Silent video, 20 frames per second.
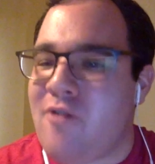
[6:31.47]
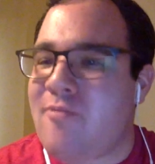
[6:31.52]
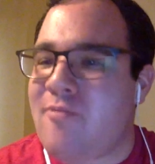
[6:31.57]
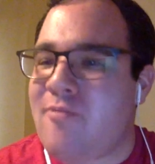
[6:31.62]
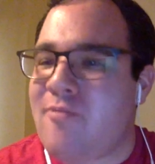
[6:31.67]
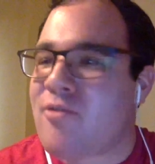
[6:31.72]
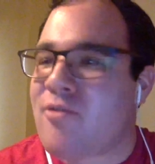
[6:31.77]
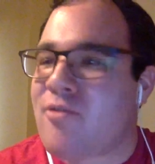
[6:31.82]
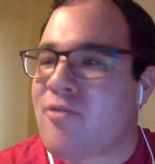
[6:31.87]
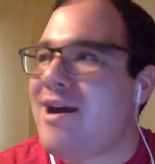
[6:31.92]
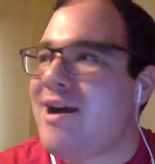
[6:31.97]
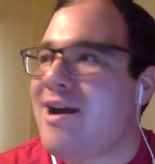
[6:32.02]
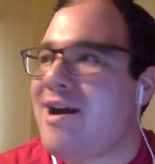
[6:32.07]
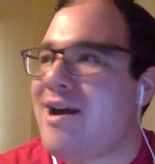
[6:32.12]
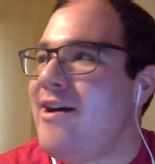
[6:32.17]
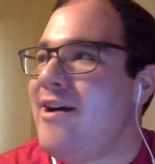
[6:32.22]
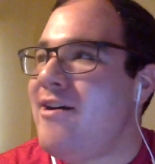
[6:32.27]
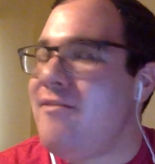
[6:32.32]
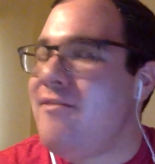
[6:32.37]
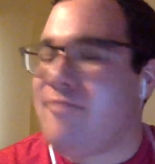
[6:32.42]

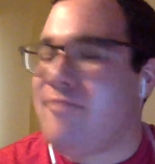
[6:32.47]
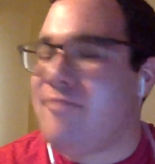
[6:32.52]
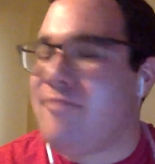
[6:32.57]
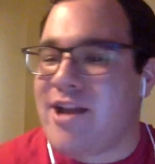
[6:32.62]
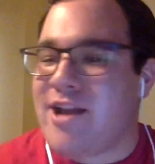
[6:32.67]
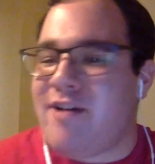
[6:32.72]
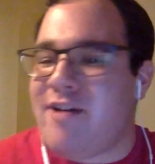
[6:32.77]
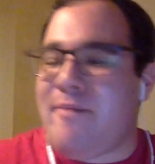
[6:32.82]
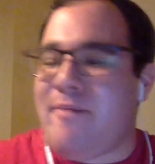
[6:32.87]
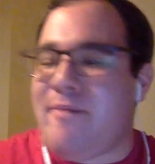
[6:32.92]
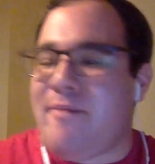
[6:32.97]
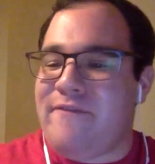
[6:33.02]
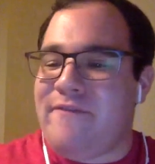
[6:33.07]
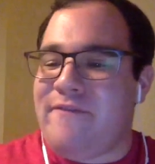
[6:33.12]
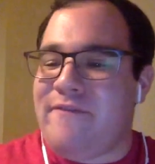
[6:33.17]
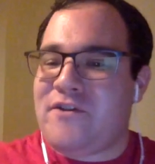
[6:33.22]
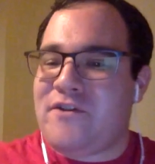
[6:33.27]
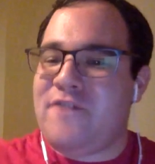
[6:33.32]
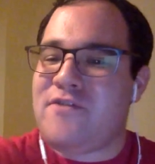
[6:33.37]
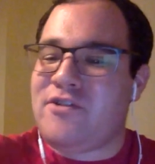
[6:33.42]
Mariah would go up and
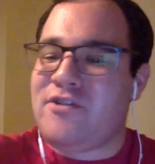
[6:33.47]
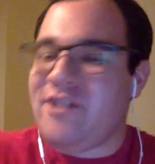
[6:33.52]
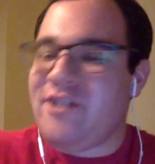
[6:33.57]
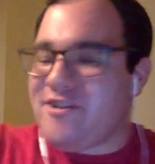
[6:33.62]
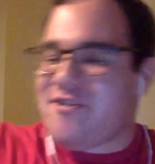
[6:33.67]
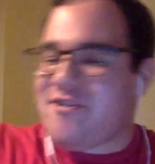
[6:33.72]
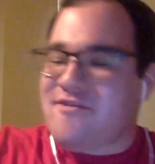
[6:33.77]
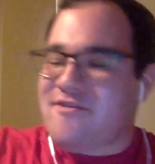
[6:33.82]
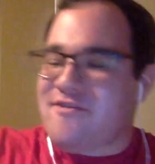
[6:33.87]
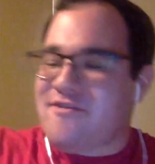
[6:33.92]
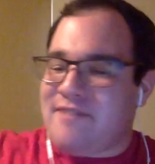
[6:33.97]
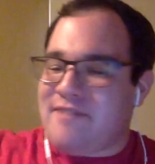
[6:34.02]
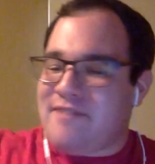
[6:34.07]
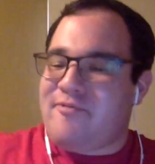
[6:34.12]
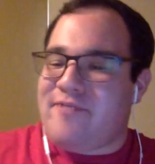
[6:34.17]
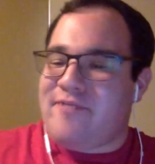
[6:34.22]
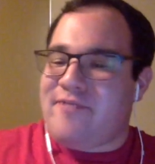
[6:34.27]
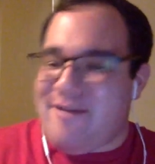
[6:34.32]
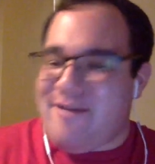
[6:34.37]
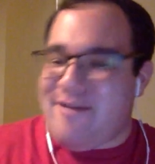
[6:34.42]
throw the glitter. That's what would
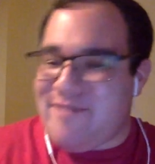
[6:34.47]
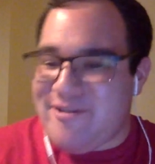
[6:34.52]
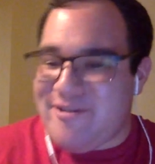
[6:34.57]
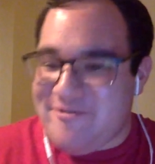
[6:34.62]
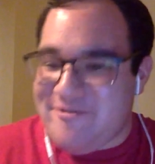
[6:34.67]
happen.